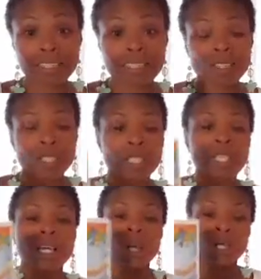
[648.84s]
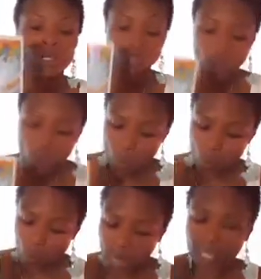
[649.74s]
essentially. So
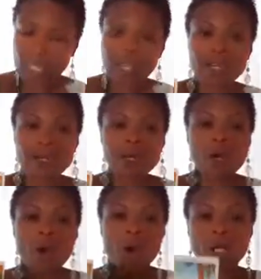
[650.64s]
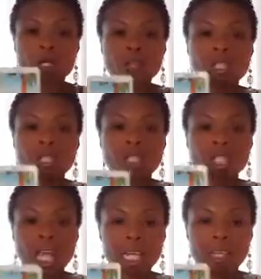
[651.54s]
what here are you going to
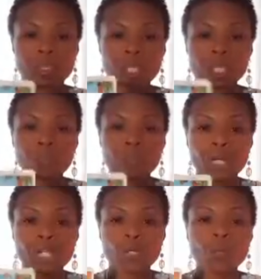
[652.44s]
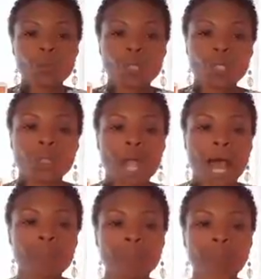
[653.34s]
change to bring you to your
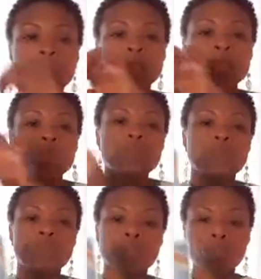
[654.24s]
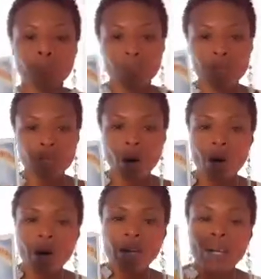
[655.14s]
happy place so you can flip this
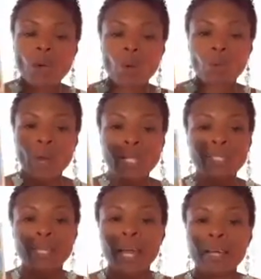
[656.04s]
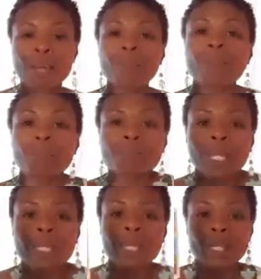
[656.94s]
card right side up and
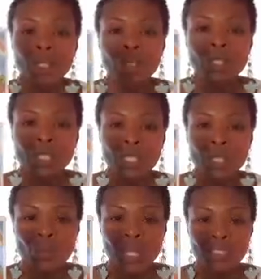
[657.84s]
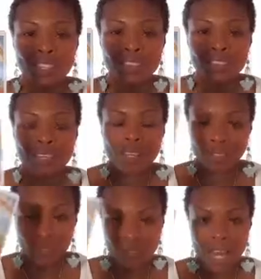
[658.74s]
be in a good situation?
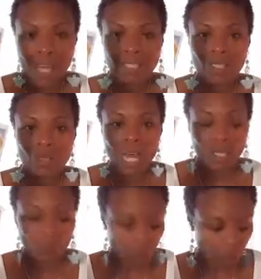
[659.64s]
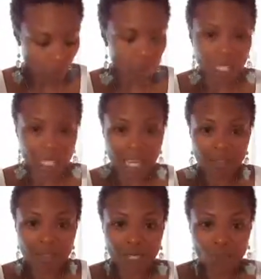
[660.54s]
So that's what we're looking
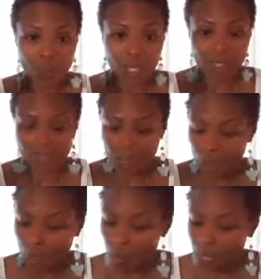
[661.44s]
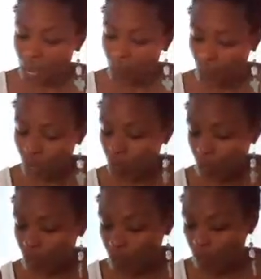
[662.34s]
at this week. Okay,
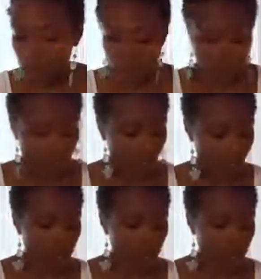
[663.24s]
we've come a